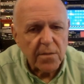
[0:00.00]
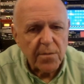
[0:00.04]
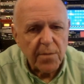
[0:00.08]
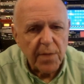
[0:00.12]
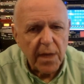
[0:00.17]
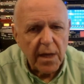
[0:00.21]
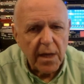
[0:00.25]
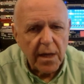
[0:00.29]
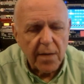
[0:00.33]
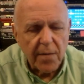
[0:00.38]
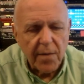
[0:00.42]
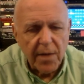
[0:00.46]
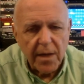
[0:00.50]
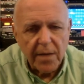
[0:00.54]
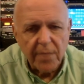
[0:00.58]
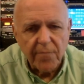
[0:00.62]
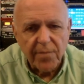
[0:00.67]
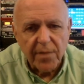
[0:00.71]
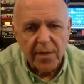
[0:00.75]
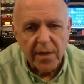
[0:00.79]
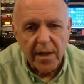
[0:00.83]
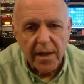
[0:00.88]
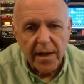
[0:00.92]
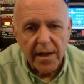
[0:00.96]
Speaking of being
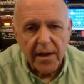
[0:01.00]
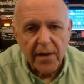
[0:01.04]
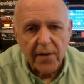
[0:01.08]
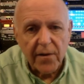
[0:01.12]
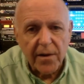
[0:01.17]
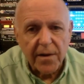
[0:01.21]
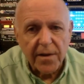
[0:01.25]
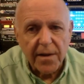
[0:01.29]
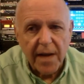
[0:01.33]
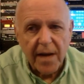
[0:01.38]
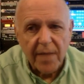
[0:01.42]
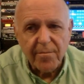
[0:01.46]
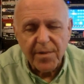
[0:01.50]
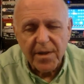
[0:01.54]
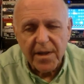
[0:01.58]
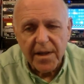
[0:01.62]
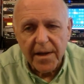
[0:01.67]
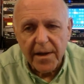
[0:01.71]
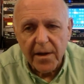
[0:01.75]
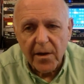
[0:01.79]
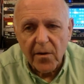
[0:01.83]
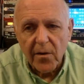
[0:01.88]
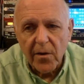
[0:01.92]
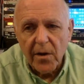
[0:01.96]
political and
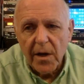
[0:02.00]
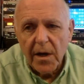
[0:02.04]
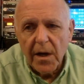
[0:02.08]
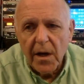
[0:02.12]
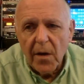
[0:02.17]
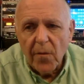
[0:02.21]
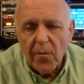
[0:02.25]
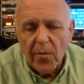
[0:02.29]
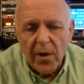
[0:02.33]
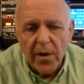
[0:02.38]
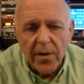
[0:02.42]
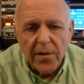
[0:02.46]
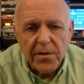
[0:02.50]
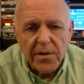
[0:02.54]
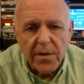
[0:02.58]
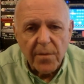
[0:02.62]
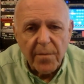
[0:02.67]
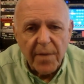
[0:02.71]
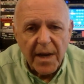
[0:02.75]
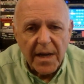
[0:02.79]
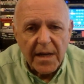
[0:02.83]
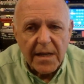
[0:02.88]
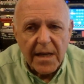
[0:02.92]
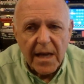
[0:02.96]
non-political, boy, there's
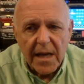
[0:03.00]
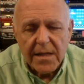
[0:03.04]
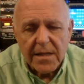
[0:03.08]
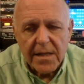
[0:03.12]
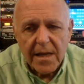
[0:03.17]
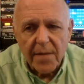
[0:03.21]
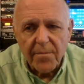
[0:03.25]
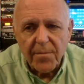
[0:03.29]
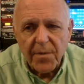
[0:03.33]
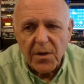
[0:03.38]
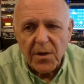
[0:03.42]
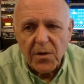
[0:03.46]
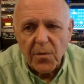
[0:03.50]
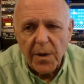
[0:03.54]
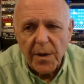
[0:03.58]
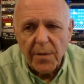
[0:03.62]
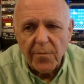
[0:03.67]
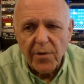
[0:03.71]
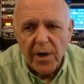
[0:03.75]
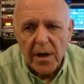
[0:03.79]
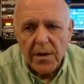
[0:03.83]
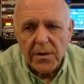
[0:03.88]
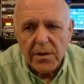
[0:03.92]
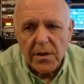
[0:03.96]
a big dust-up
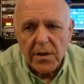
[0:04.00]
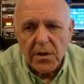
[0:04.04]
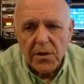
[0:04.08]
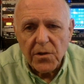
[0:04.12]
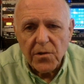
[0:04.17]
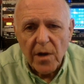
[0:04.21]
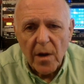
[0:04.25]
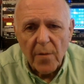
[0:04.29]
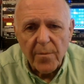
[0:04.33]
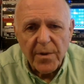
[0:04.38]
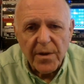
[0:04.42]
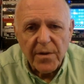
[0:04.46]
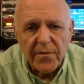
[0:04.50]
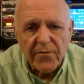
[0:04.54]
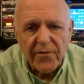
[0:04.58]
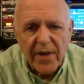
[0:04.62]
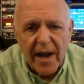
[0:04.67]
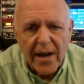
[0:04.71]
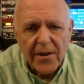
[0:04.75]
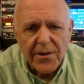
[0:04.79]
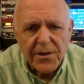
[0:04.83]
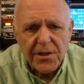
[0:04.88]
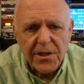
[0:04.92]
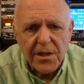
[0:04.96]
between President Trump and
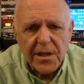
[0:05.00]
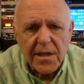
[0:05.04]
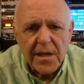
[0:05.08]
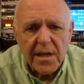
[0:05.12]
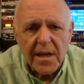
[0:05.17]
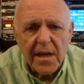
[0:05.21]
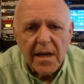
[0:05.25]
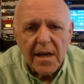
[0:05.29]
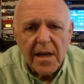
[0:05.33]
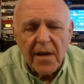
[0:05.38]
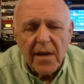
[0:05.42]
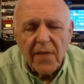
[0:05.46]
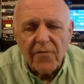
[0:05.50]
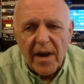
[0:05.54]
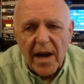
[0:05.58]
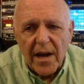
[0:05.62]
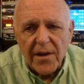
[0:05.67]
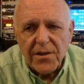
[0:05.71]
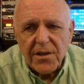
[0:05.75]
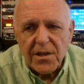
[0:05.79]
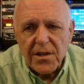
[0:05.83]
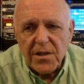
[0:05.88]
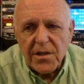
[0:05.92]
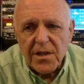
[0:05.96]
Fauci.
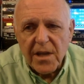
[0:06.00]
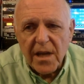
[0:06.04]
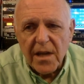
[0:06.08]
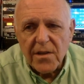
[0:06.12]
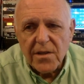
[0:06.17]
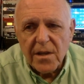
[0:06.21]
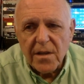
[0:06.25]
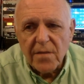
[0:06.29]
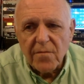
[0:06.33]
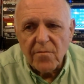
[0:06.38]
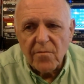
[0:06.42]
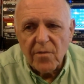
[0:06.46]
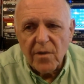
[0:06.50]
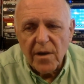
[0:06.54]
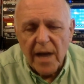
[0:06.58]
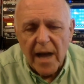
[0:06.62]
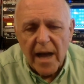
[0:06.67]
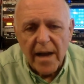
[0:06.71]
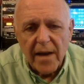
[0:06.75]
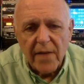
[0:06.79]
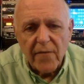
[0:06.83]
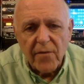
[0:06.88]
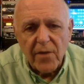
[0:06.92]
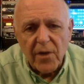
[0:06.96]
Fauci says that we're
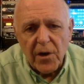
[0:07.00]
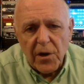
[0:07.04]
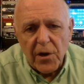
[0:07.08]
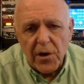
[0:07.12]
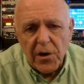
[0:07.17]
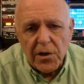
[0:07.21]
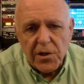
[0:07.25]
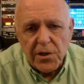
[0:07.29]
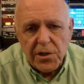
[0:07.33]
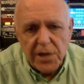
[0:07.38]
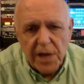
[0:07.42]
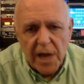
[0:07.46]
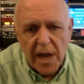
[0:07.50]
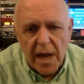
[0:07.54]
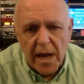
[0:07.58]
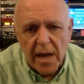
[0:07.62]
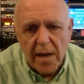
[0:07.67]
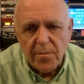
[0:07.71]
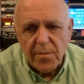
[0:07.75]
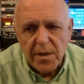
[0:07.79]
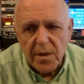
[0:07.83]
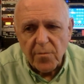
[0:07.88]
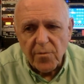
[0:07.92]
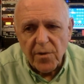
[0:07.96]
not in very good
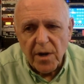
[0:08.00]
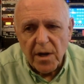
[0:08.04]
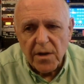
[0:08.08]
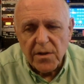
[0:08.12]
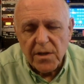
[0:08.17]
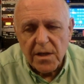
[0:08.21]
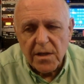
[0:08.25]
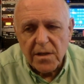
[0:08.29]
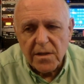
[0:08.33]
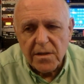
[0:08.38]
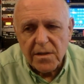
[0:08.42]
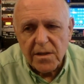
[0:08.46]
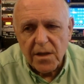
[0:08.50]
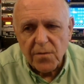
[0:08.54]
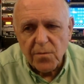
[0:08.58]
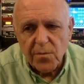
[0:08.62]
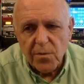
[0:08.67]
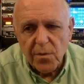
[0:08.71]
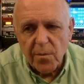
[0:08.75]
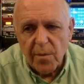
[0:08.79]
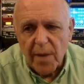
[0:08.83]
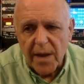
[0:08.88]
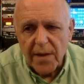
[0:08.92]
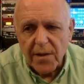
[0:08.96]
shape, and the president
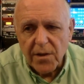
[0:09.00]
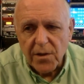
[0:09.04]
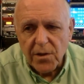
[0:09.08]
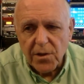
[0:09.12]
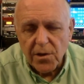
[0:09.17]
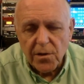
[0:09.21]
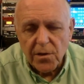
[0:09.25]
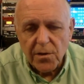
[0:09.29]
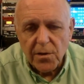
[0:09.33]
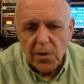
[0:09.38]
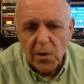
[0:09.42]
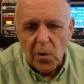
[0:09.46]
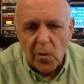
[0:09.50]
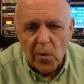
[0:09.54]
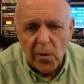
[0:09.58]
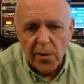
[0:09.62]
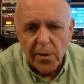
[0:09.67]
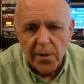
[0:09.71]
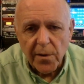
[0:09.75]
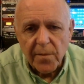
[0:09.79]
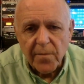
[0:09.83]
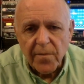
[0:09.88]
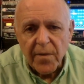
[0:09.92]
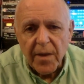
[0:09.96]
says we're about to turn the
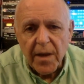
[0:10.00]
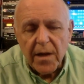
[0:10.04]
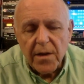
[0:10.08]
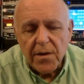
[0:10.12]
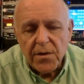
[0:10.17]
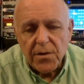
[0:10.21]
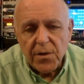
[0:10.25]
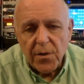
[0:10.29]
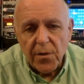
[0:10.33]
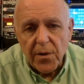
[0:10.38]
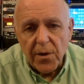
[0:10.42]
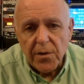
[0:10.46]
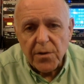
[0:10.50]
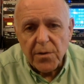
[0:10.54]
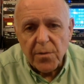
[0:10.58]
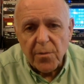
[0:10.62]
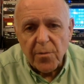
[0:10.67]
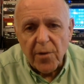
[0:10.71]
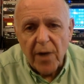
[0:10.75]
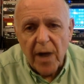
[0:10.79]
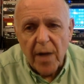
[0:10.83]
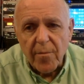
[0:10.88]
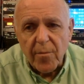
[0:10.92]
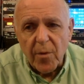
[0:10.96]
corner. So there's
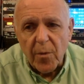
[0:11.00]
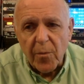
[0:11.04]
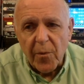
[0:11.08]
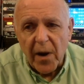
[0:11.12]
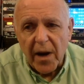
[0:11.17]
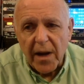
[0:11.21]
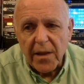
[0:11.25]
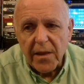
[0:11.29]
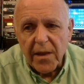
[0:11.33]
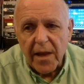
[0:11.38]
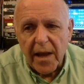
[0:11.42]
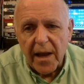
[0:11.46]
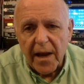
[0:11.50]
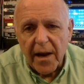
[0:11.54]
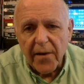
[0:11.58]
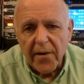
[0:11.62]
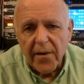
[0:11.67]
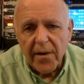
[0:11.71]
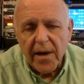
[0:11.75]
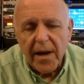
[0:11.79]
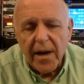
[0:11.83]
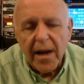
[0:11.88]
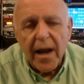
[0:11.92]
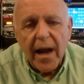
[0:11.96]
a problem right
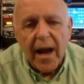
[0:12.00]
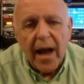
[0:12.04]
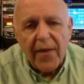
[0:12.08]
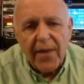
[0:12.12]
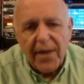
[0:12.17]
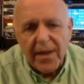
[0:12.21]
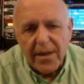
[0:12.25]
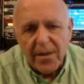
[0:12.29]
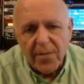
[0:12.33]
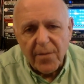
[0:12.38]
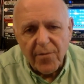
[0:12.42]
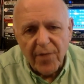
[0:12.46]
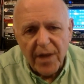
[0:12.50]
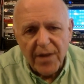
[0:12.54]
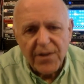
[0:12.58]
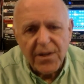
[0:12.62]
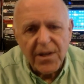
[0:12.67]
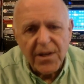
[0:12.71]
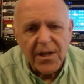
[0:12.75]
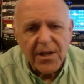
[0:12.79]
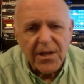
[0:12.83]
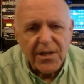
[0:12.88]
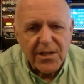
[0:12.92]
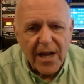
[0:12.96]
there. I think the
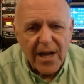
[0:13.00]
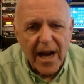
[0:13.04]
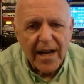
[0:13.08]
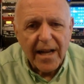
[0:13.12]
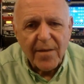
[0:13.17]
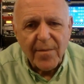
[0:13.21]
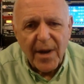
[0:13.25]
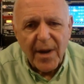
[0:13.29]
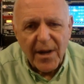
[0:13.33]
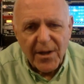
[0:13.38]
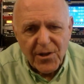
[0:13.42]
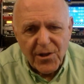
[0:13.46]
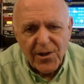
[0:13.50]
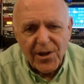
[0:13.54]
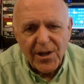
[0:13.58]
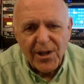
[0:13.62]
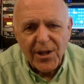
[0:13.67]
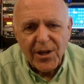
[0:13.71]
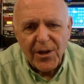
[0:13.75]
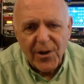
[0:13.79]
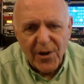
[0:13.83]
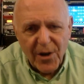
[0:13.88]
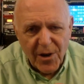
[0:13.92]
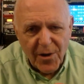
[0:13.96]
president's talking about
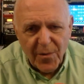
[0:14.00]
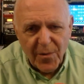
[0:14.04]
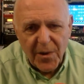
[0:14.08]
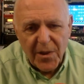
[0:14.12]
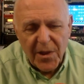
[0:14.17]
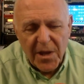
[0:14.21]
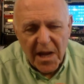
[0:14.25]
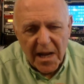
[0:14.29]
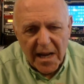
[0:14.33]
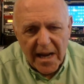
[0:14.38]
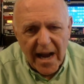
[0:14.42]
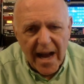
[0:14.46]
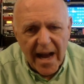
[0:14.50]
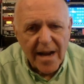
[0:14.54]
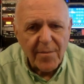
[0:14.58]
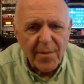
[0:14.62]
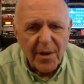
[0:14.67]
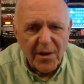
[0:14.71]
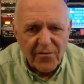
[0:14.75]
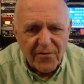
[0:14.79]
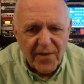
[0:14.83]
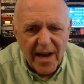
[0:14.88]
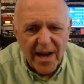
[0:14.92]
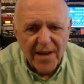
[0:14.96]
turning the corner with the
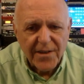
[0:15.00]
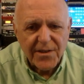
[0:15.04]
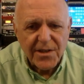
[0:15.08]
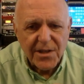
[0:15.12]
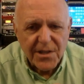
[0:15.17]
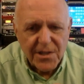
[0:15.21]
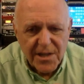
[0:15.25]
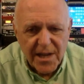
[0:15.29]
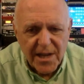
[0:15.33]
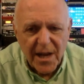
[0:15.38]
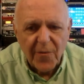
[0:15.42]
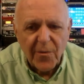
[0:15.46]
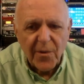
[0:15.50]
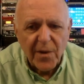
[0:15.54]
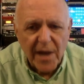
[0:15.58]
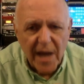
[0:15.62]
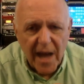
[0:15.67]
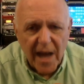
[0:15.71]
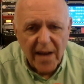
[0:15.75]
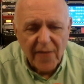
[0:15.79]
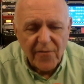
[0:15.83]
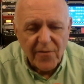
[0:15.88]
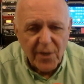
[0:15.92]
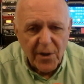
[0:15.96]
economy, and Fauci's saying we're
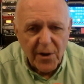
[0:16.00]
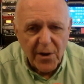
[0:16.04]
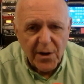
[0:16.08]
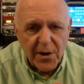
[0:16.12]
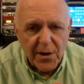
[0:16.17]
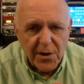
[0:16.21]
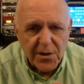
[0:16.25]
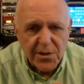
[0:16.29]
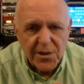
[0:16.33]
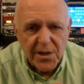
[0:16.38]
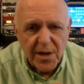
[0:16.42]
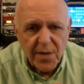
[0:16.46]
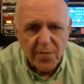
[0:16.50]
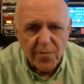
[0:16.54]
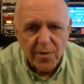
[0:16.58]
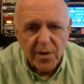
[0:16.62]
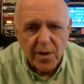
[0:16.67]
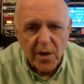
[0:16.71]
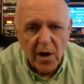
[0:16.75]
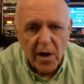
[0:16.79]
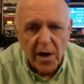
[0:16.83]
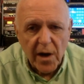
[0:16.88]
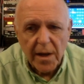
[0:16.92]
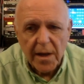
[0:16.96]
not in very good shape
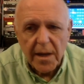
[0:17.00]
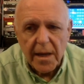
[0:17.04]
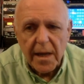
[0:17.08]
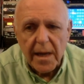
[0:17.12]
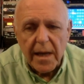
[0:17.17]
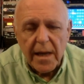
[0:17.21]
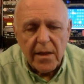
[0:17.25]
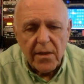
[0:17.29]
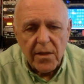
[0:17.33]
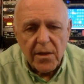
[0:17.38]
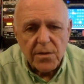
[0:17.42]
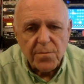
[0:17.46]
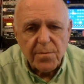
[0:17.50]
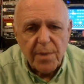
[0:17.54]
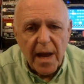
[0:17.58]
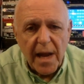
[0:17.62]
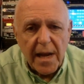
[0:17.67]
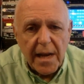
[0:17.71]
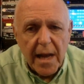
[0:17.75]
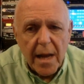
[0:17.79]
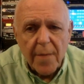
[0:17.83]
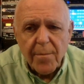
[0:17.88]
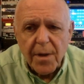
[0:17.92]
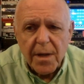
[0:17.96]
regarding this
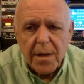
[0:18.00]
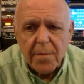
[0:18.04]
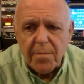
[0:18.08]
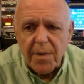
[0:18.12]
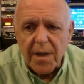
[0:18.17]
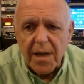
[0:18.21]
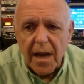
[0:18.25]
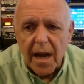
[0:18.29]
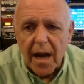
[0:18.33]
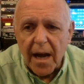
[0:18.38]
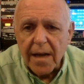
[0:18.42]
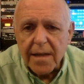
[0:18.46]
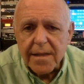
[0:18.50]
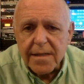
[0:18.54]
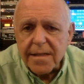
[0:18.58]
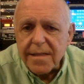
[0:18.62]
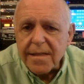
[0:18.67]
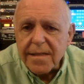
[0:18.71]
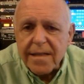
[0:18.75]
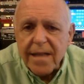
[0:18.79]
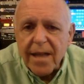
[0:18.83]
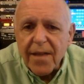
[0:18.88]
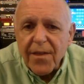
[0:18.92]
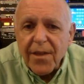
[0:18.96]
pandemic
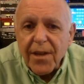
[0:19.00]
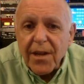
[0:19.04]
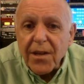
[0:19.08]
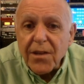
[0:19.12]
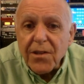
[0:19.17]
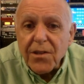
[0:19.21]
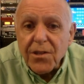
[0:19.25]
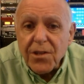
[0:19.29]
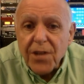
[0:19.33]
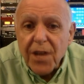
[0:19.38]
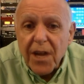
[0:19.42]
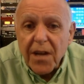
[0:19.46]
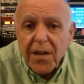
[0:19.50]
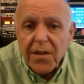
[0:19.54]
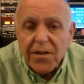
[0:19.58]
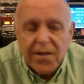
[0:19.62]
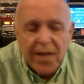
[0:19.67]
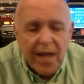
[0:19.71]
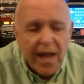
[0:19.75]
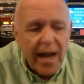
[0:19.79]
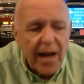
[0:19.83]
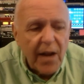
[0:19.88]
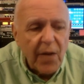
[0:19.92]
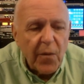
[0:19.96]
because nothing has changed.
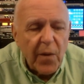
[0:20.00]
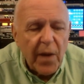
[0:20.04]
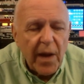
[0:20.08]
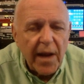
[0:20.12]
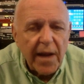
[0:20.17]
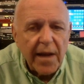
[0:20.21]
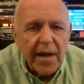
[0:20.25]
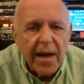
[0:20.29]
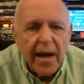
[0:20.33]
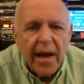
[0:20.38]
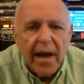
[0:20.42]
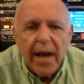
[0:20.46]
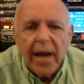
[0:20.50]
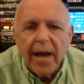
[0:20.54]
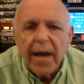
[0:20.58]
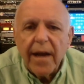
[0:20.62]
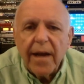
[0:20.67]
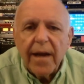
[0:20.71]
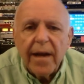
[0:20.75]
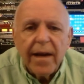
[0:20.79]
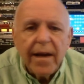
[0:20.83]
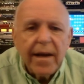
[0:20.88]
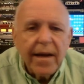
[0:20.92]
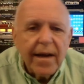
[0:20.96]
Anyway,
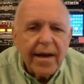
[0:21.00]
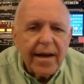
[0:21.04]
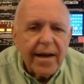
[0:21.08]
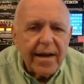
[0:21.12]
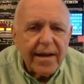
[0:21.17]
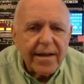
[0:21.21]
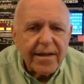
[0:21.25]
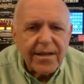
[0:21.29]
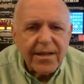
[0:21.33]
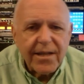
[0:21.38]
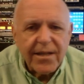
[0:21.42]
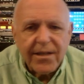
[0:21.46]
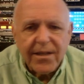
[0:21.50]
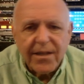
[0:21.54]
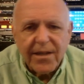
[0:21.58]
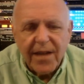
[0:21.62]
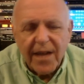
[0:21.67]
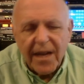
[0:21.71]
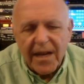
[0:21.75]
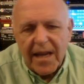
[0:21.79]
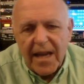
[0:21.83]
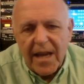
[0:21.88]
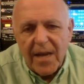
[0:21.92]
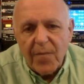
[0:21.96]
that's just
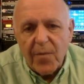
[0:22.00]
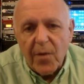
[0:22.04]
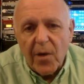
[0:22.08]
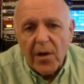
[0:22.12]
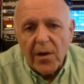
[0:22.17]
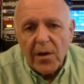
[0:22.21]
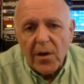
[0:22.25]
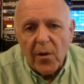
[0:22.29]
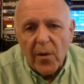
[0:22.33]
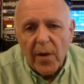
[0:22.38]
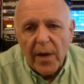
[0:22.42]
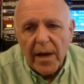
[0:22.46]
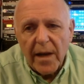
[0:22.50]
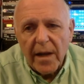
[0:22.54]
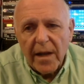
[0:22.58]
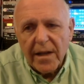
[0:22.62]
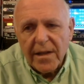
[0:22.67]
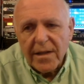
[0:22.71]
going to keep on going.